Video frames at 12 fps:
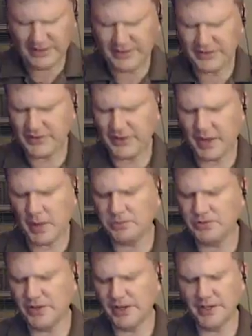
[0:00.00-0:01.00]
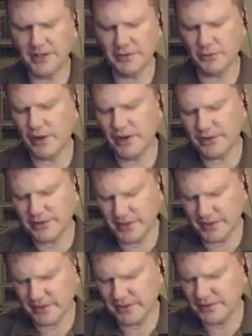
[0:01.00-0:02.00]
this is a Palladian race
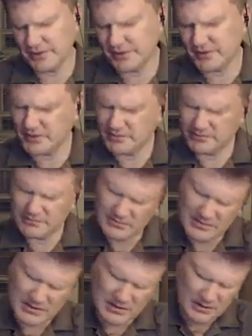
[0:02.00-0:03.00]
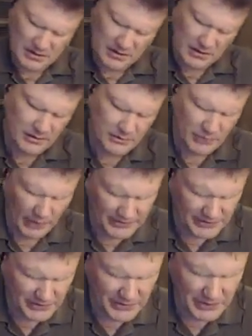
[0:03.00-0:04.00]
that tries
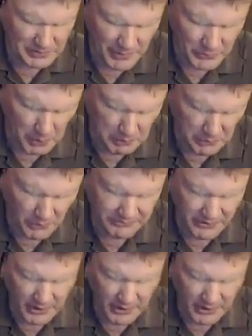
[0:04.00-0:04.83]
to keep a low profile.